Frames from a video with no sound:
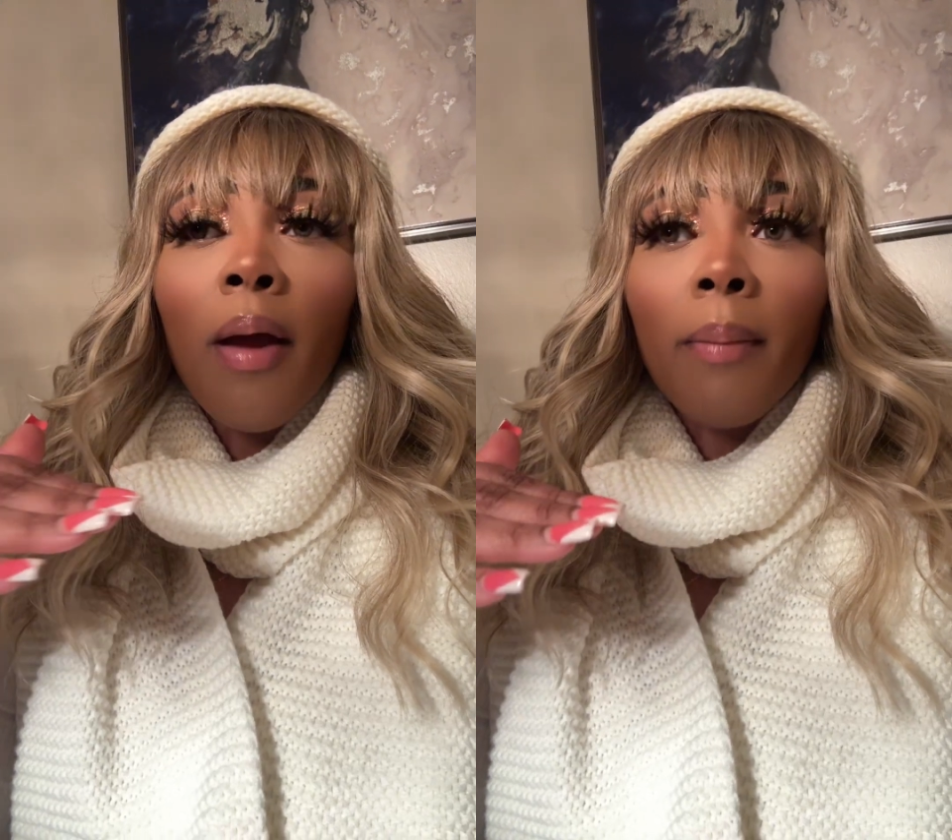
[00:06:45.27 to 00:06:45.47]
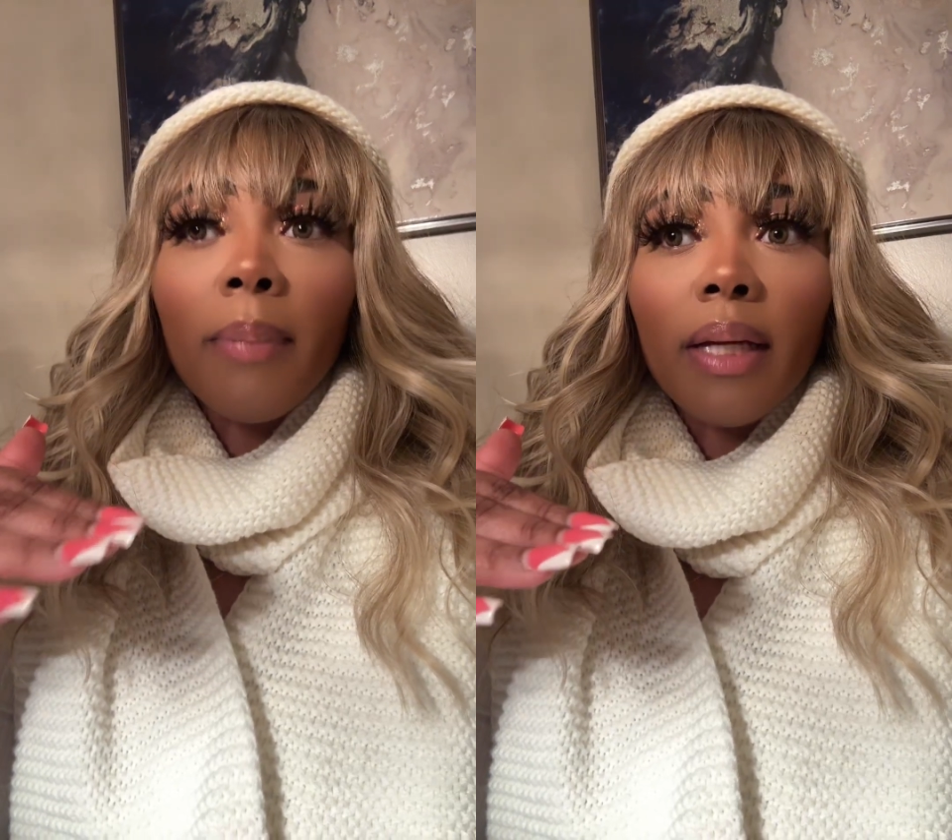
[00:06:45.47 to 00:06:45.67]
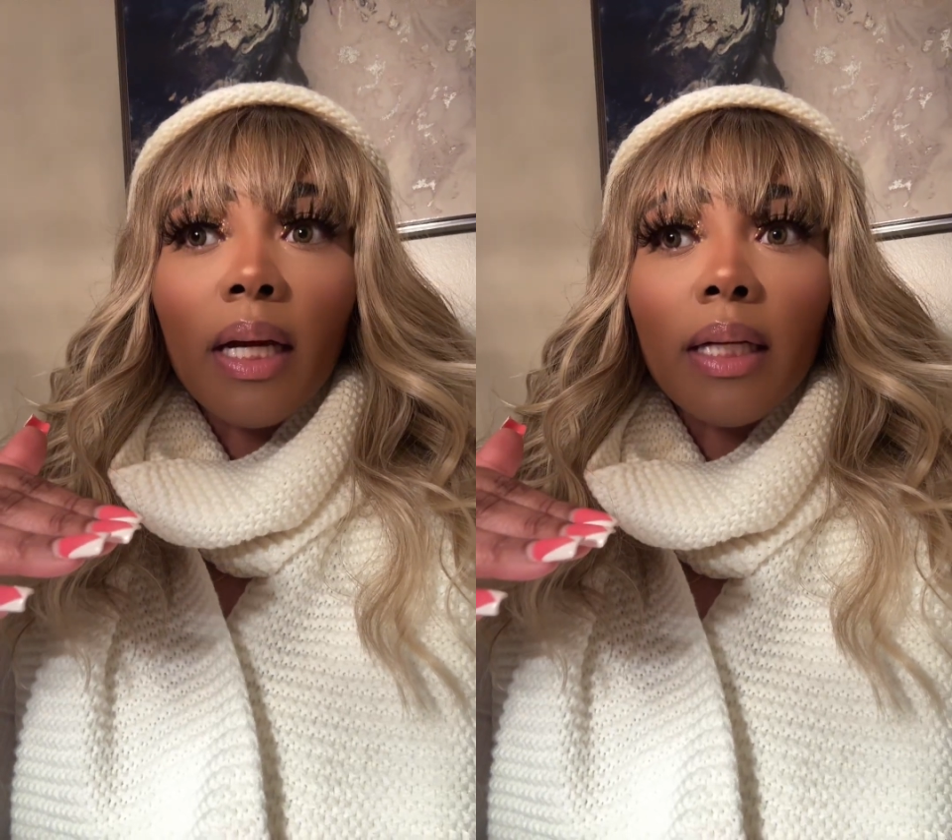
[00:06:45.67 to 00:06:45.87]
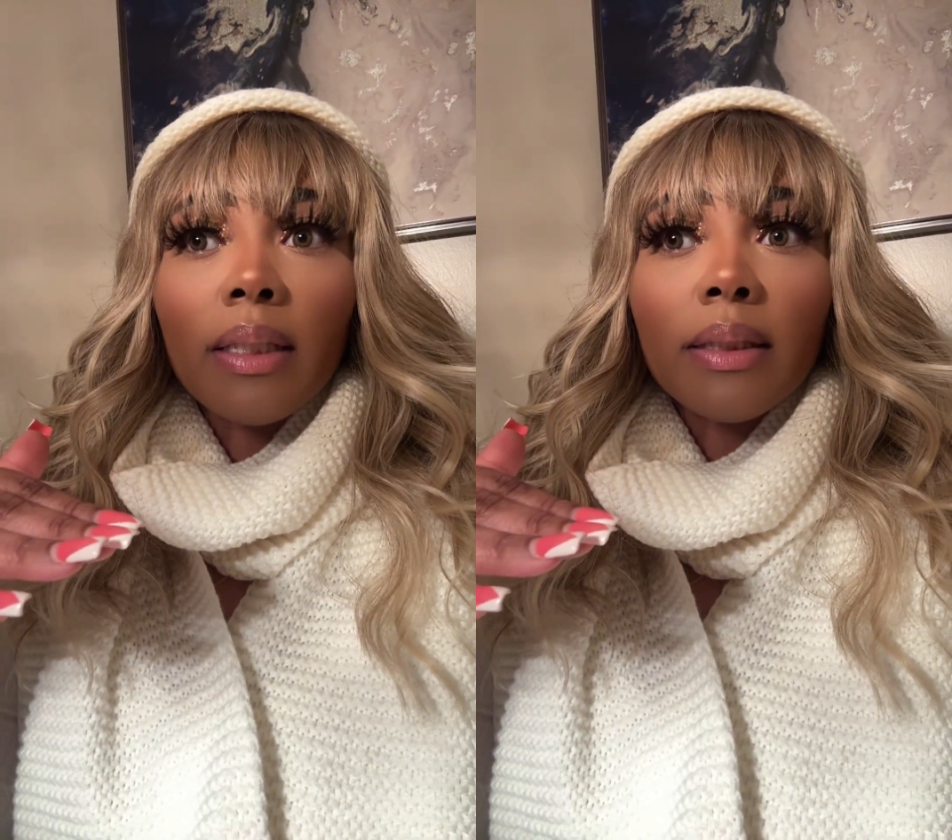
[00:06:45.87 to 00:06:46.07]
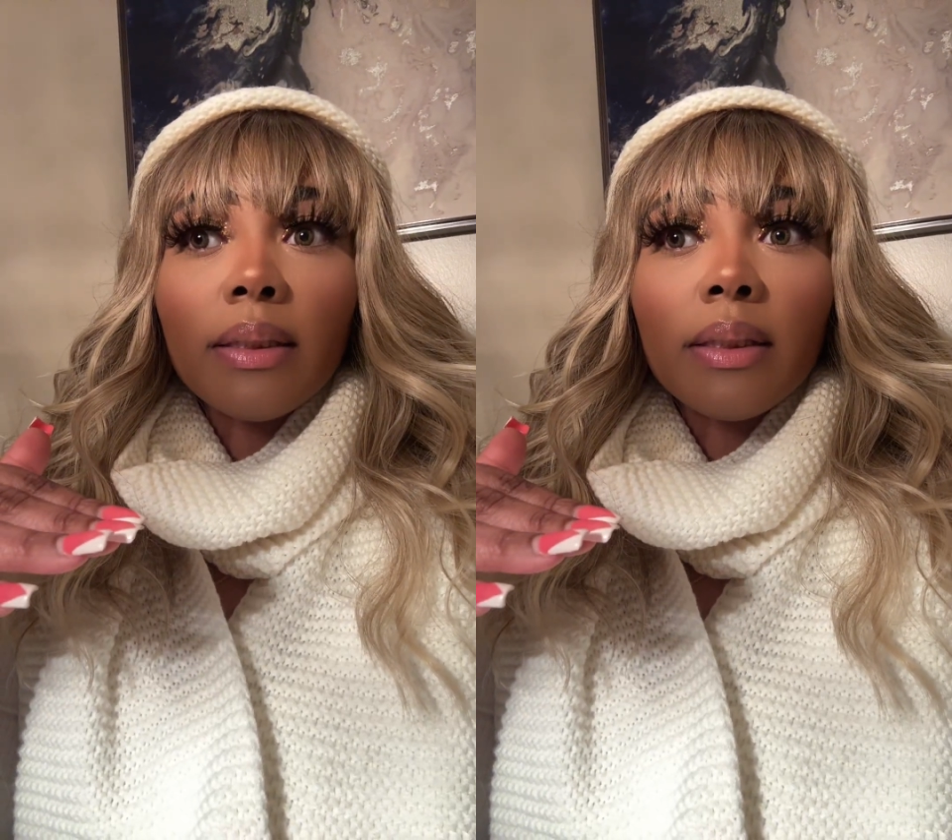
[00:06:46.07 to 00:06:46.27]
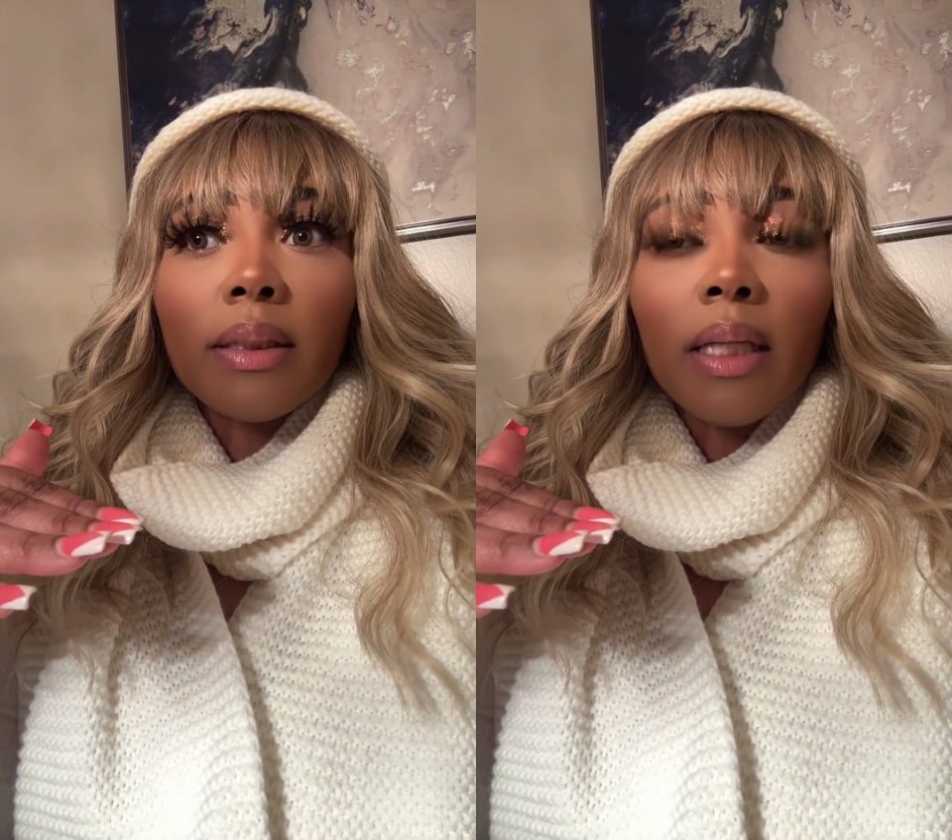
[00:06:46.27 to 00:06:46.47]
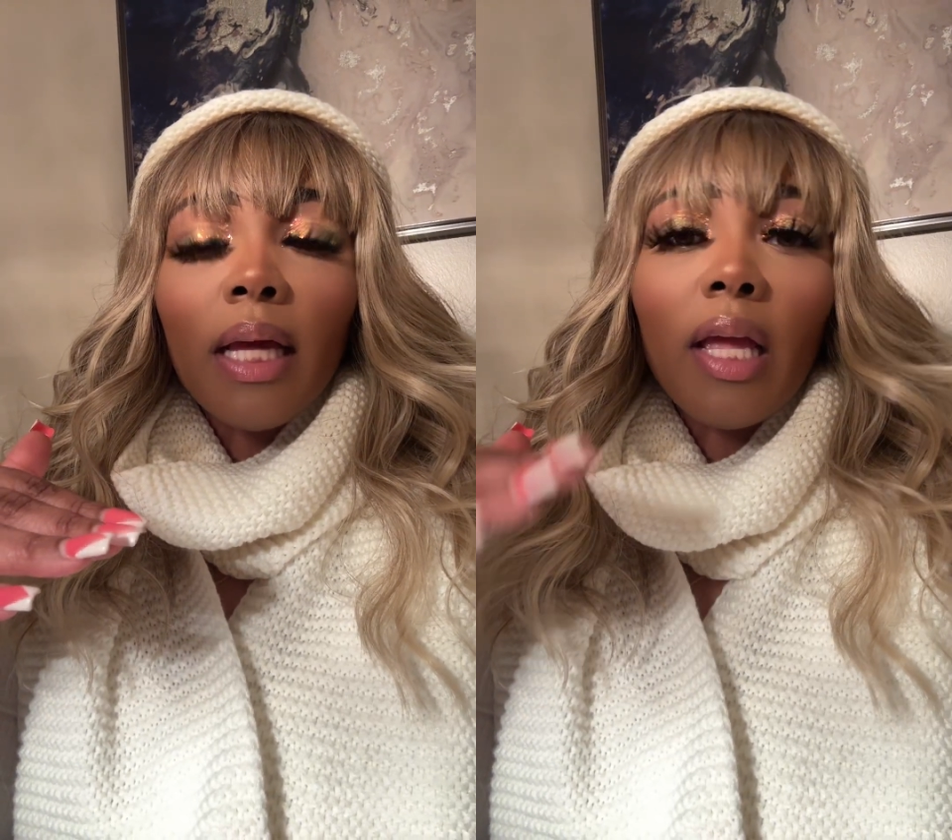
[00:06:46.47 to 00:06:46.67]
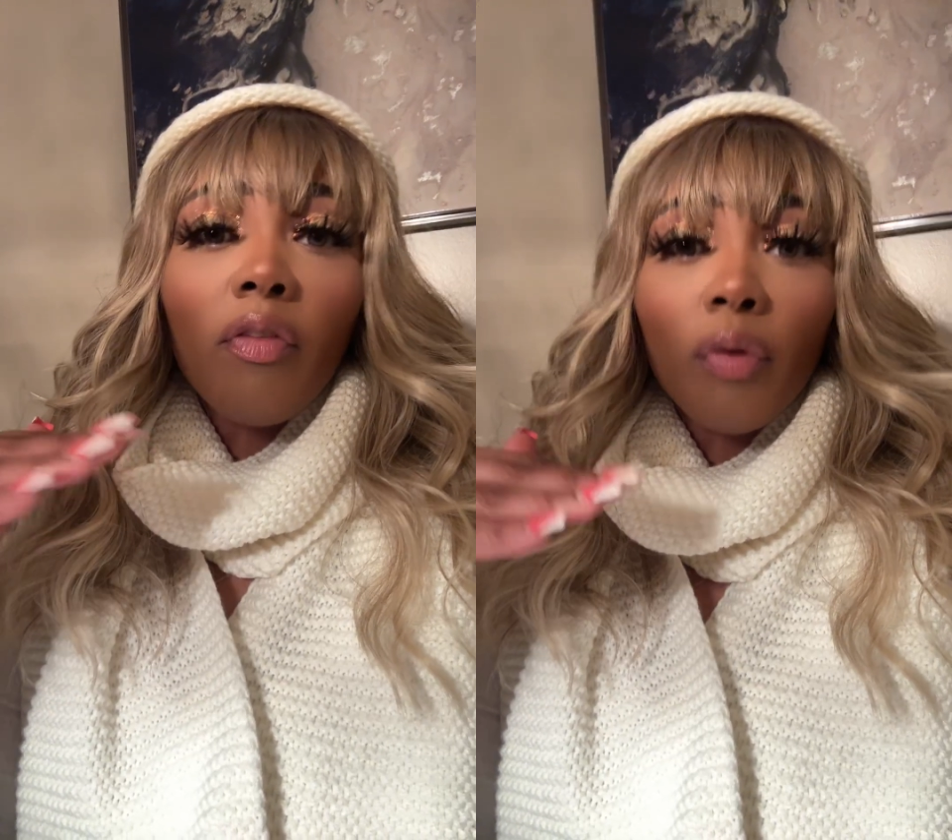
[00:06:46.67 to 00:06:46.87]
because if